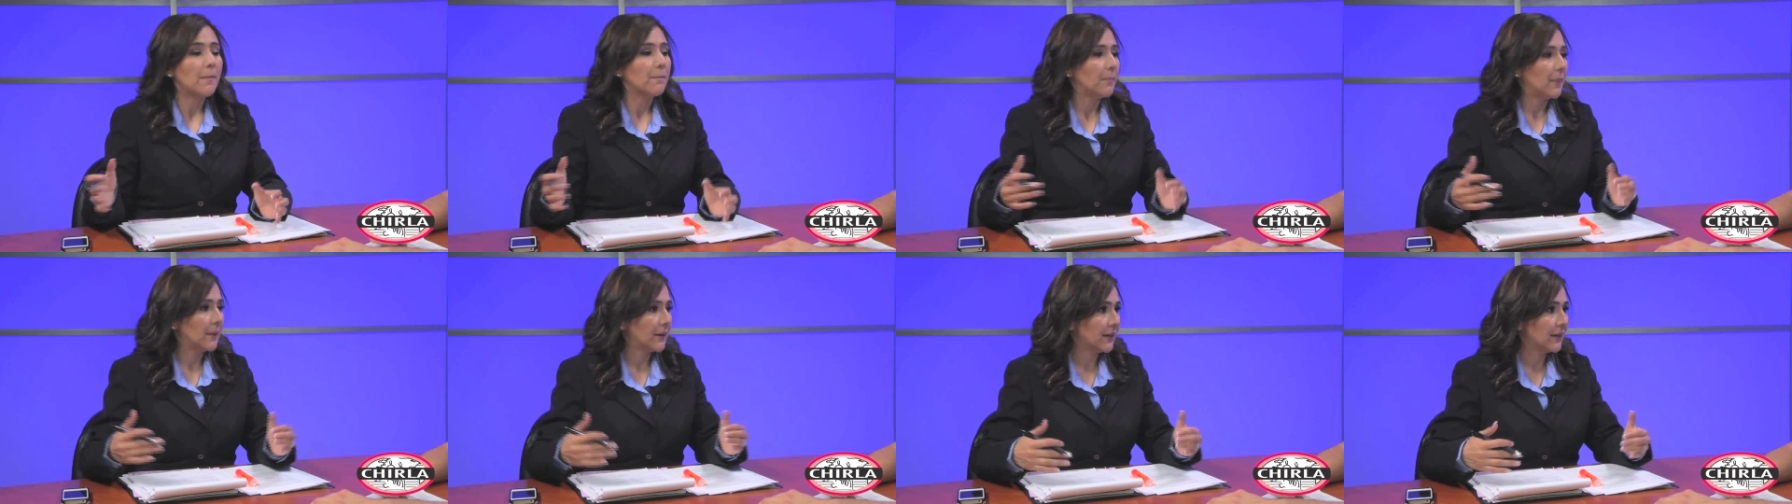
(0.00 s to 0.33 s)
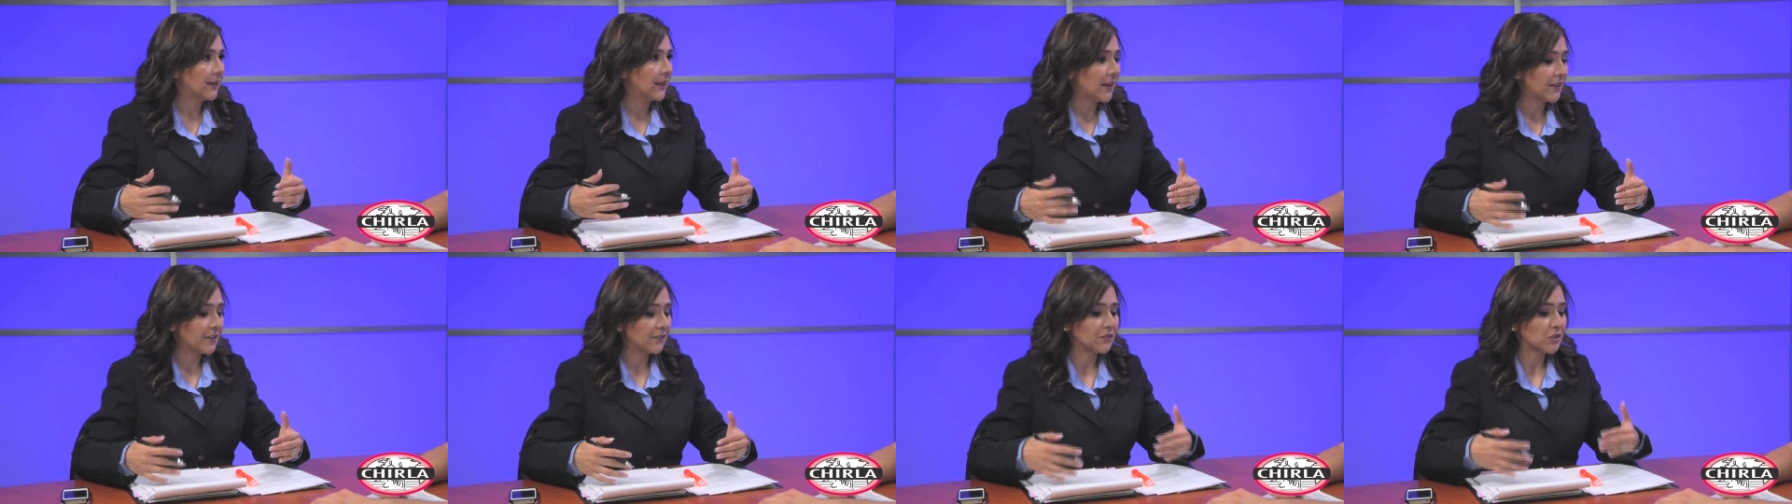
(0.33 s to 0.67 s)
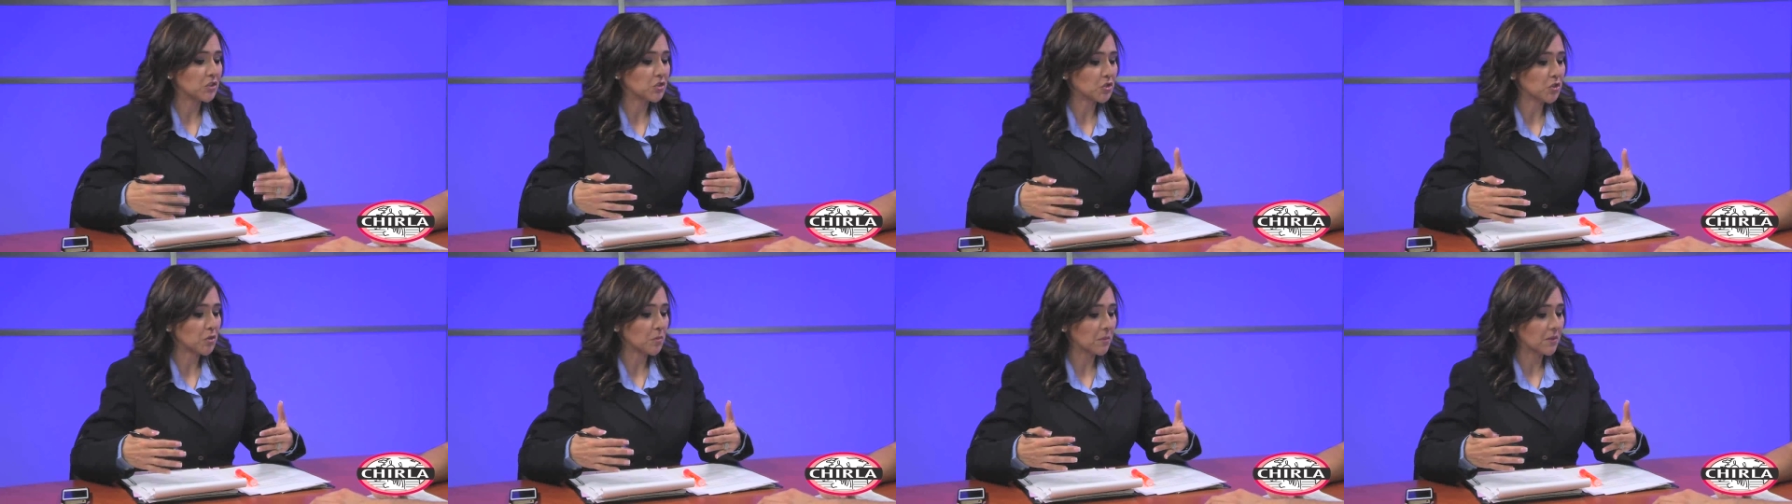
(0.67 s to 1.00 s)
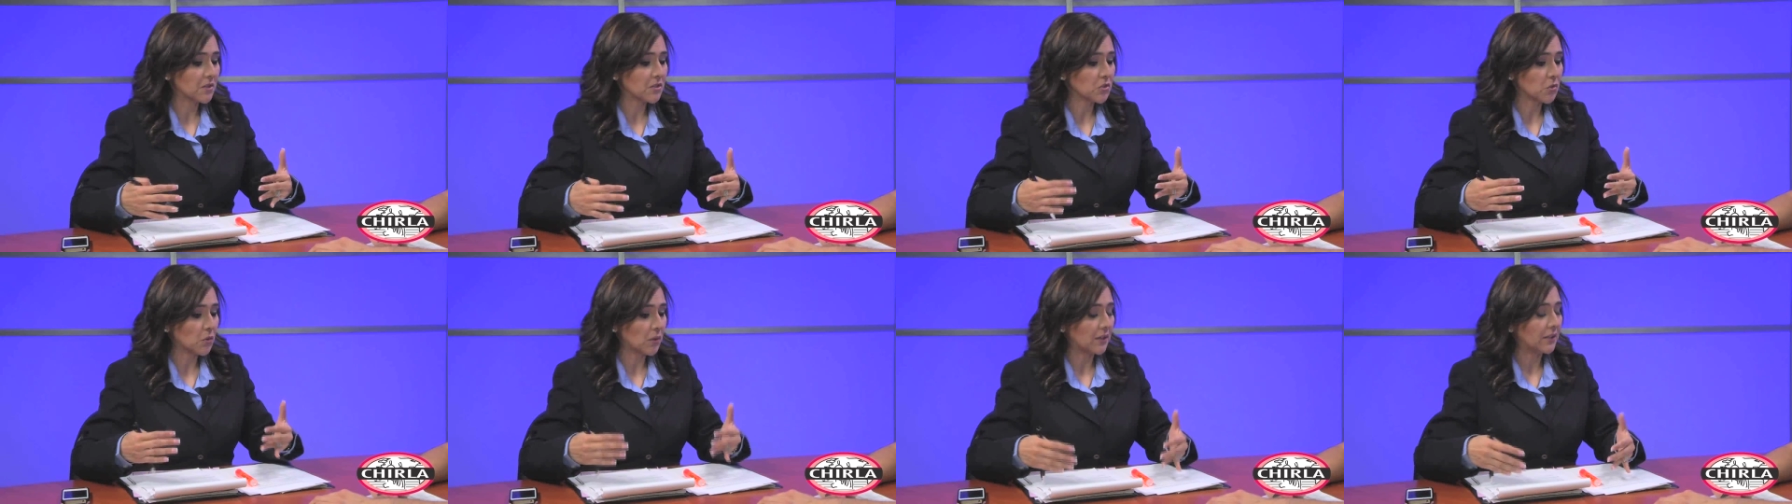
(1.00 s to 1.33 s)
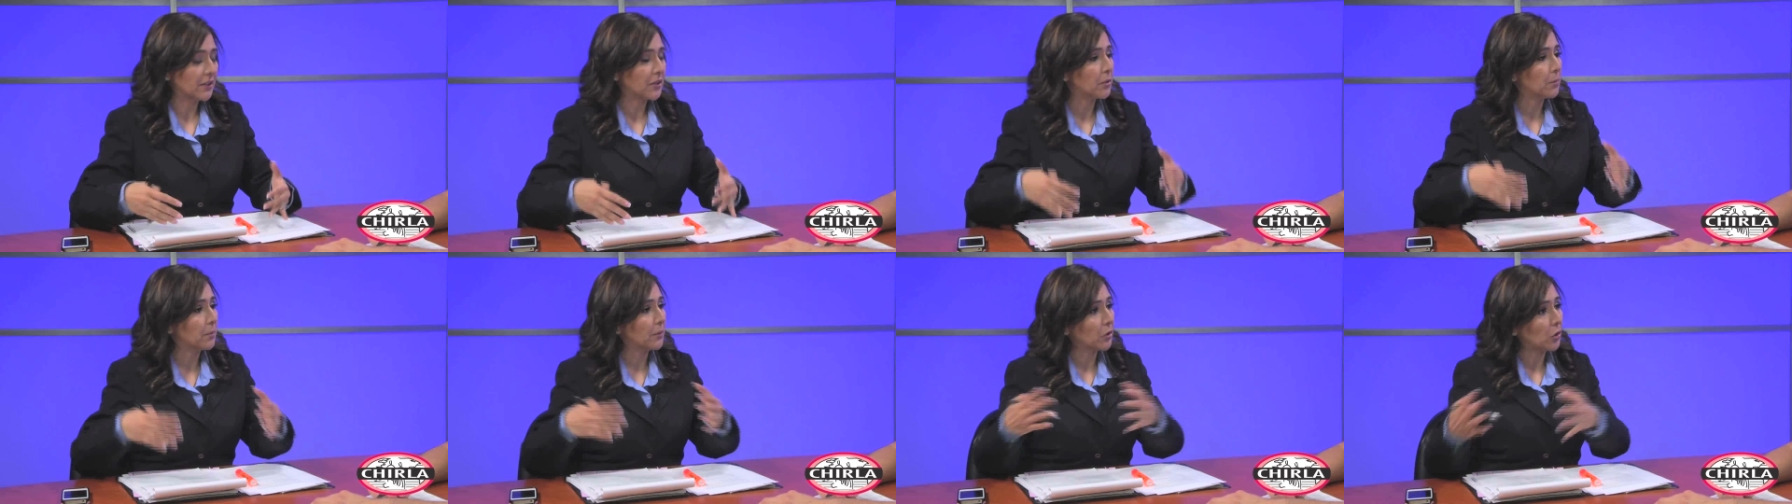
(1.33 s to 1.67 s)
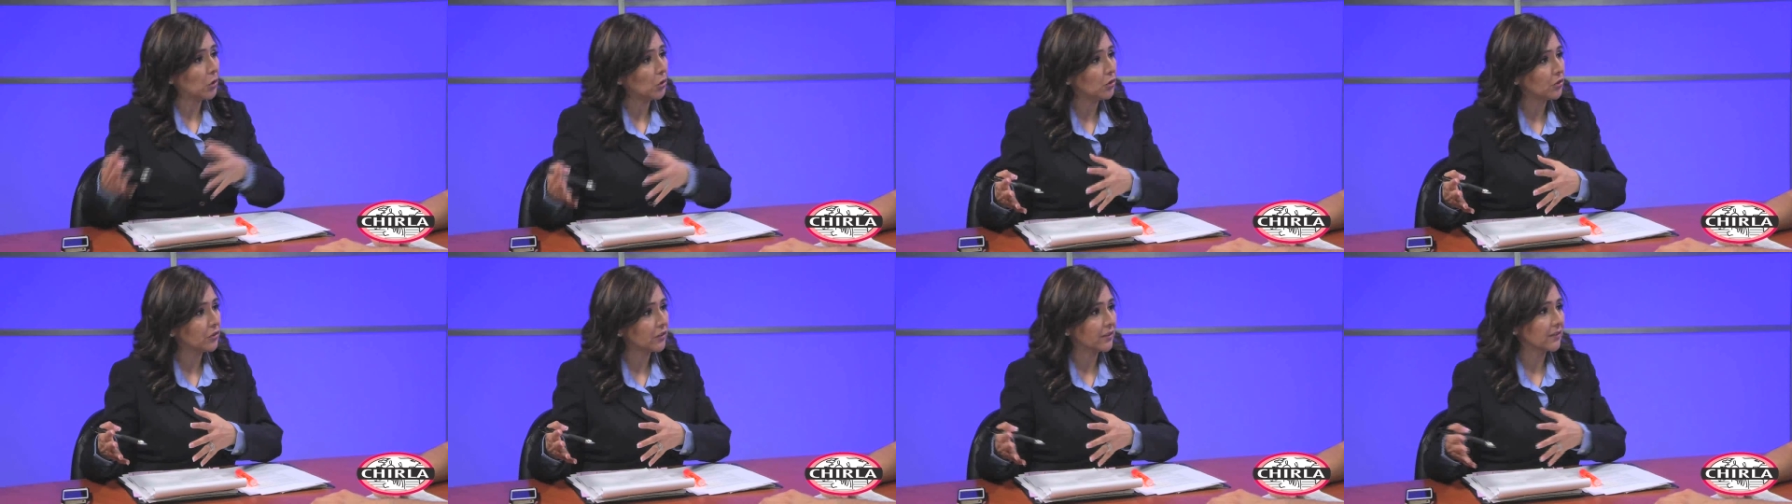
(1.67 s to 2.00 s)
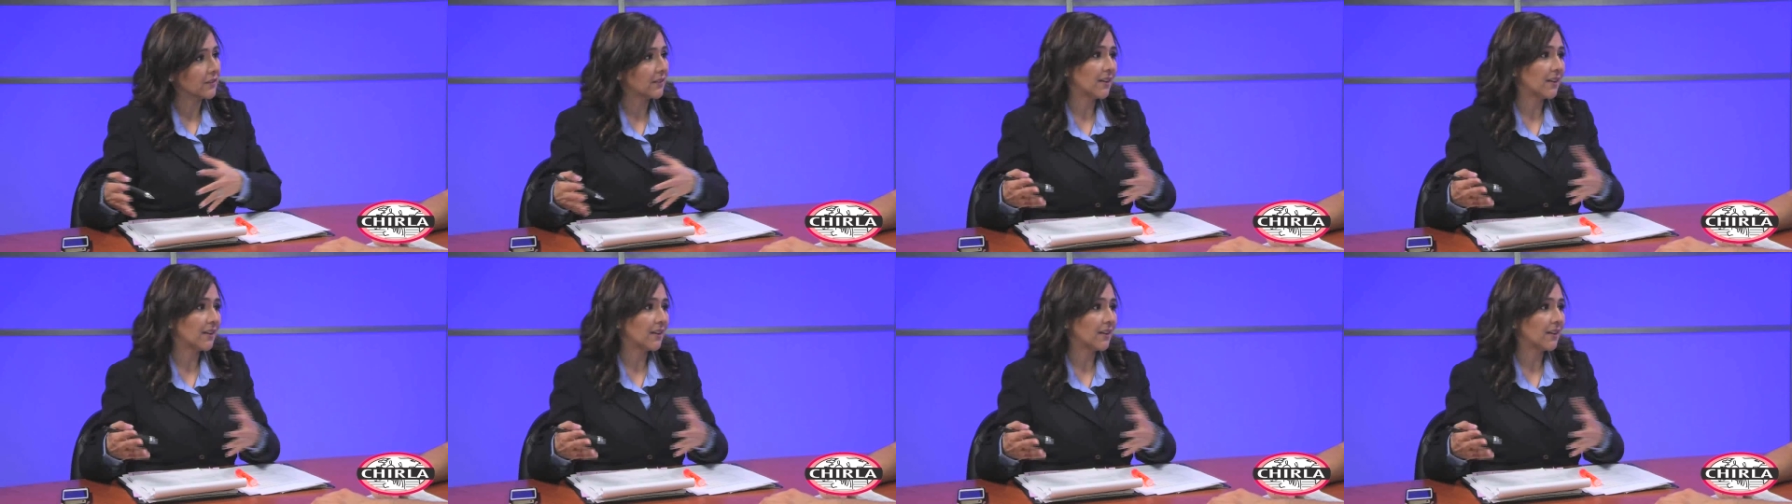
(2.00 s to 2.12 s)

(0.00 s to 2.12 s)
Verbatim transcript: but a lot of the dreamers who are a little bit older,